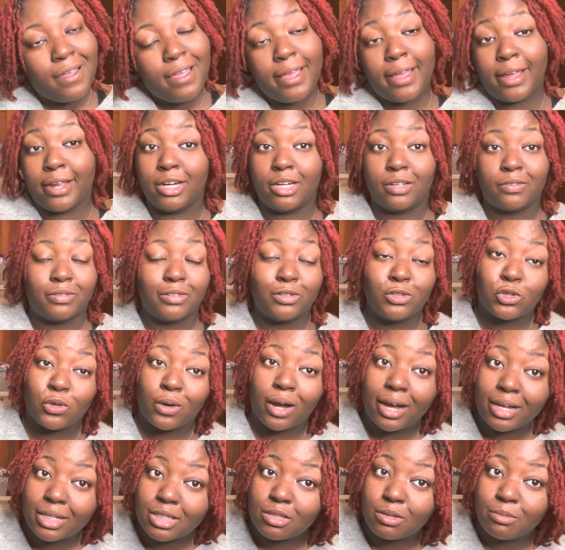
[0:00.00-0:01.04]
And if you
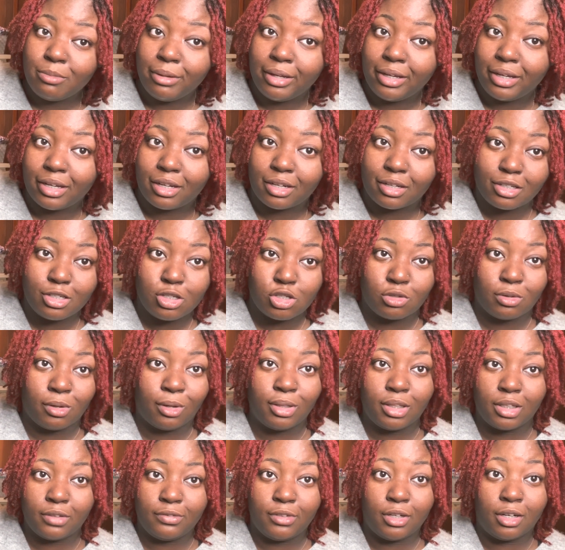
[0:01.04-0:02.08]
try to be in
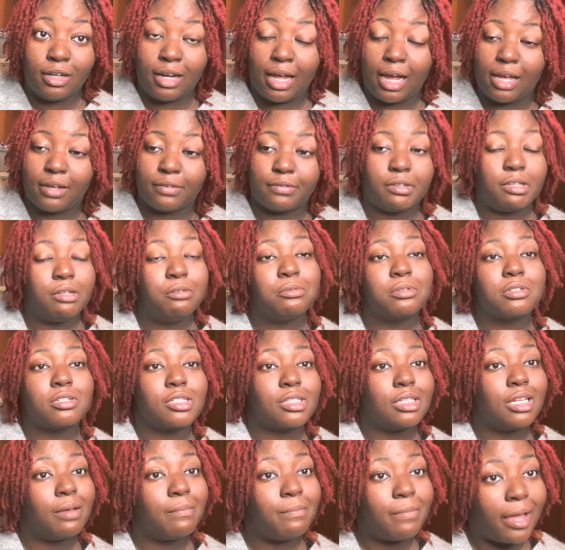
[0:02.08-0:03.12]
control of your life, he will
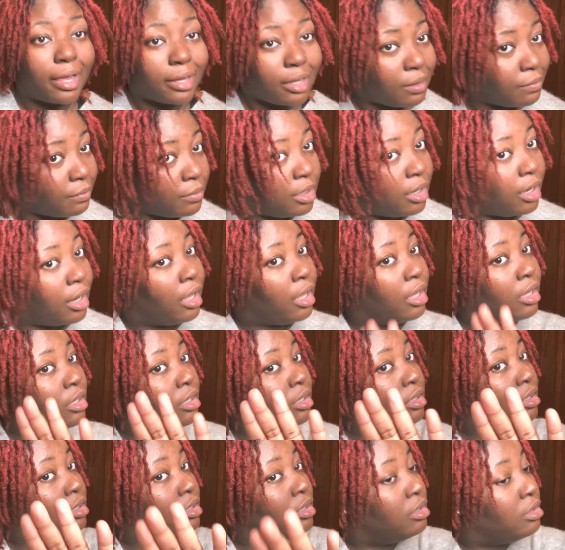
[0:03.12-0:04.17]
step back and be like,
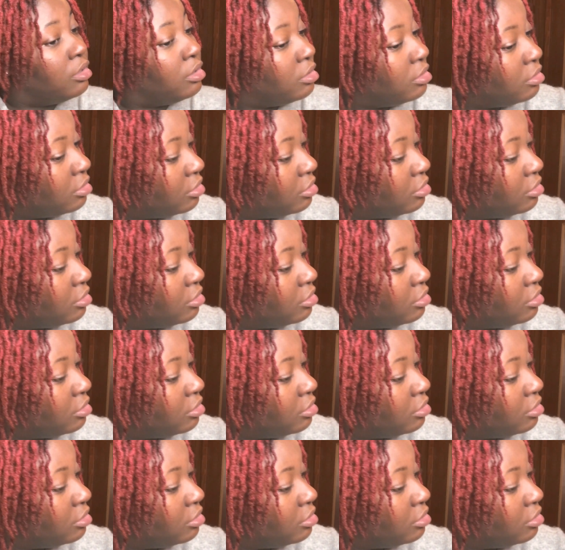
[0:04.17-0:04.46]
oh,